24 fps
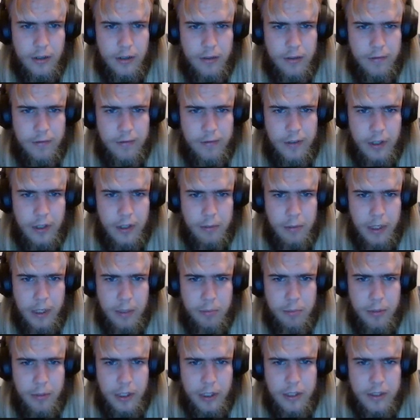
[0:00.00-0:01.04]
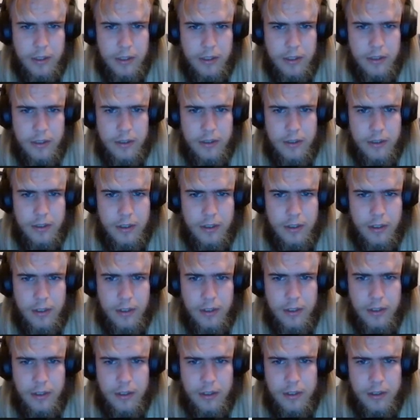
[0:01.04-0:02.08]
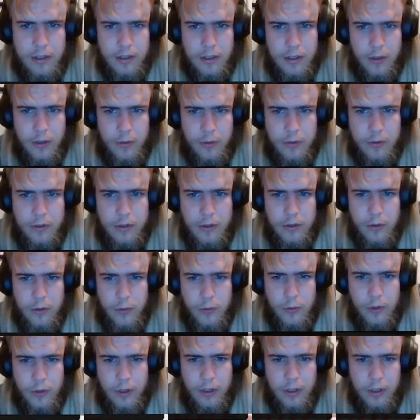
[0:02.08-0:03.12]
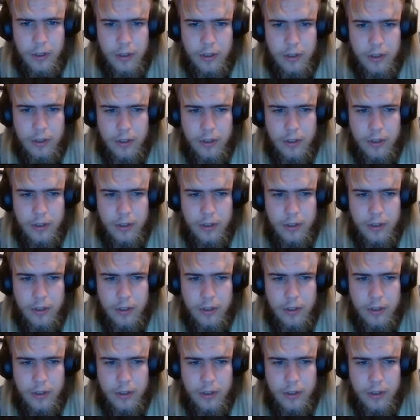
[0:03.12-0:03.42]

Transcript: Fuck many bitches, don't do work.